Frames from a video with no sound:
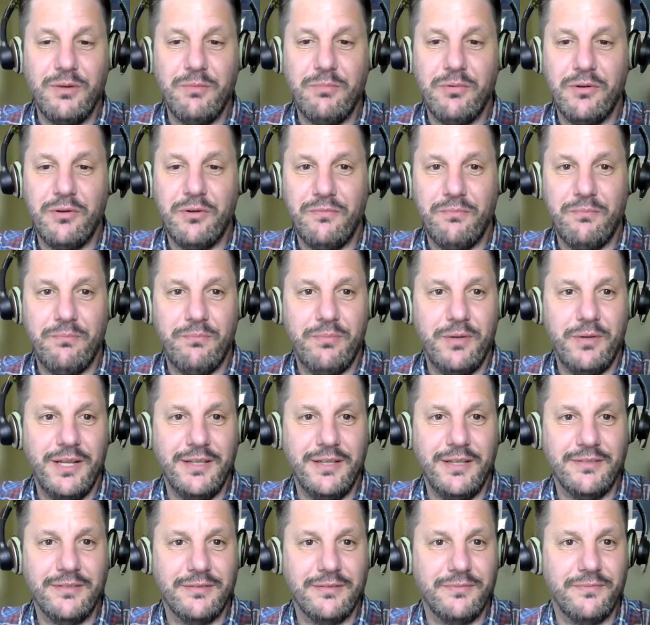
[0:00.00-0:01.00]
people,
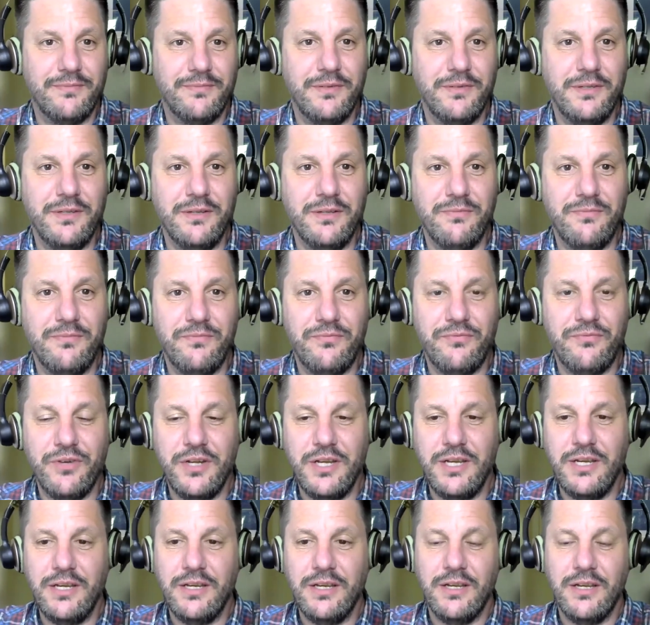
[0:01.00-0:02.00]
please feel
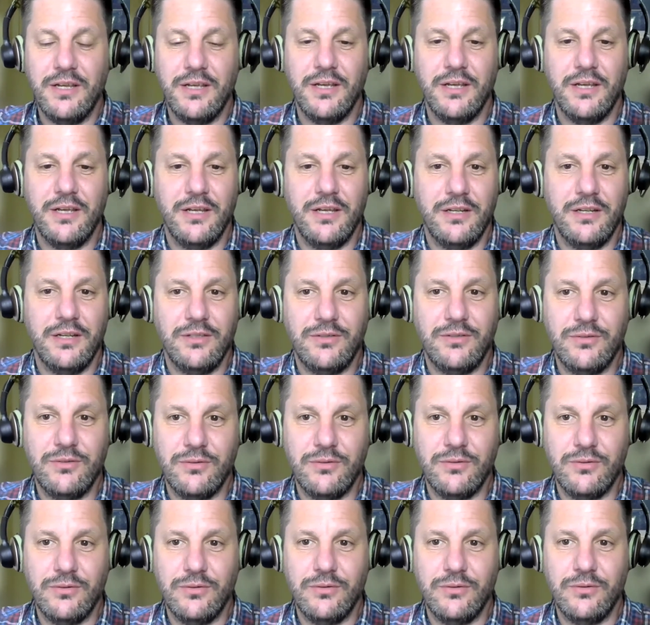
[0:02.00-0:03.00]
free
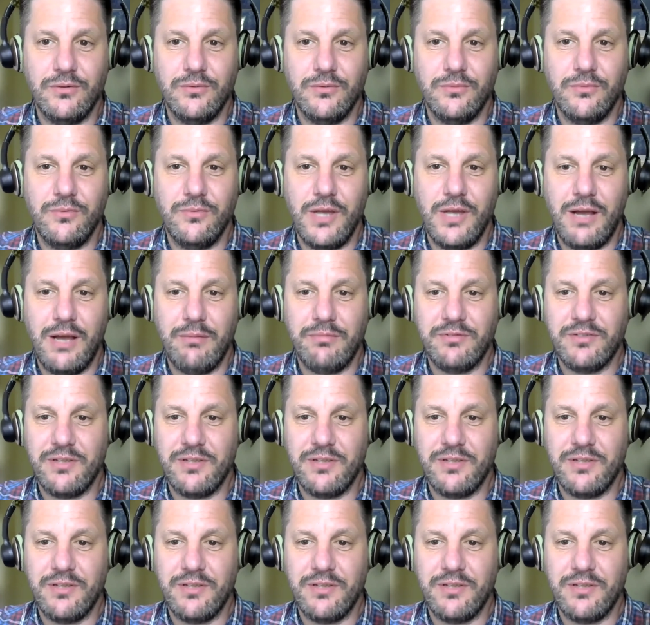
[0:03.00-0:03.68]
to have